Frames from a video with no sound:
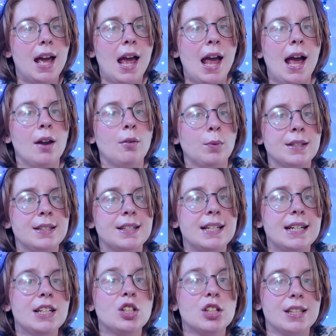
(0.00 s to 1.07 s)
and once
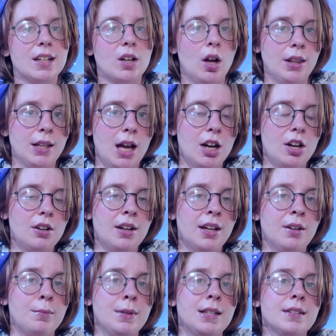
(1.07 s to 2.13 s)
again, just like all the other
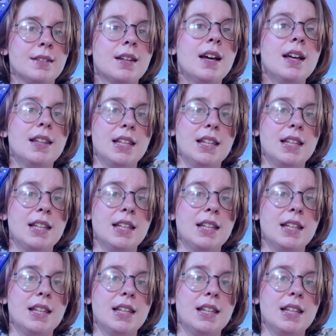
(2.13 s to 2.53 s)
enemies,